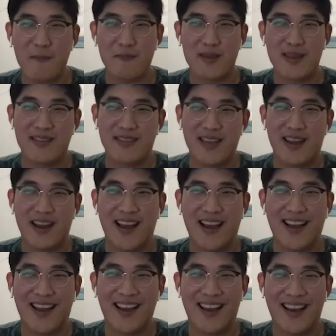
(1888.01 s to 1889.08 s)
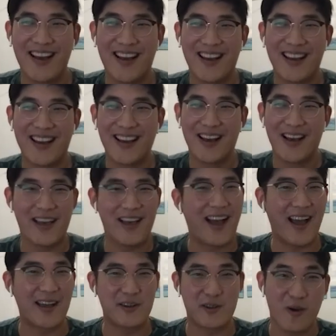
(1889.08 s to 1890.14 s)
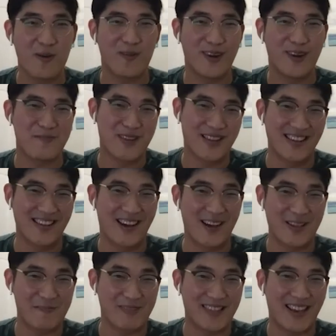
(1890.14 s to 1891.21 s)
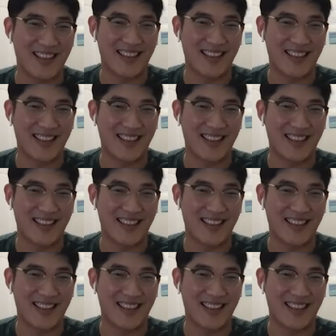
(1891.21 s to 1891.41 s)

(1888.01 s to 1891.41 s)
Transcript: taught me that I don't want to be in